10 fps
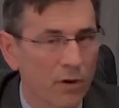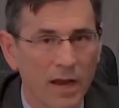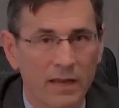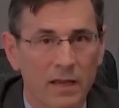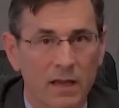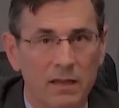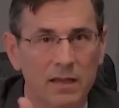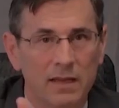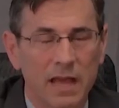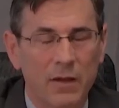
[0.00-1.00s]
I
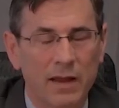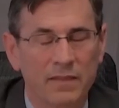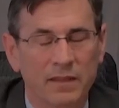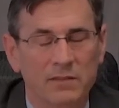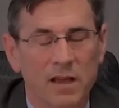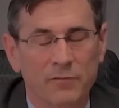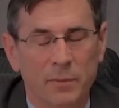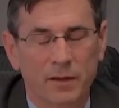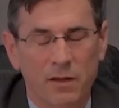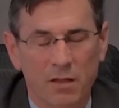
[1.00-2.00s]
now hand things off to
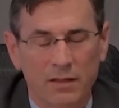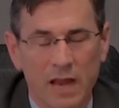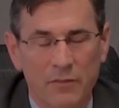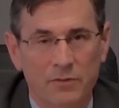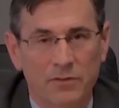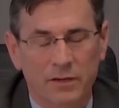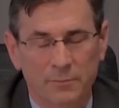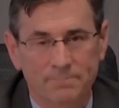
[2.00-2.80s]
my colleague, Catherine Tier.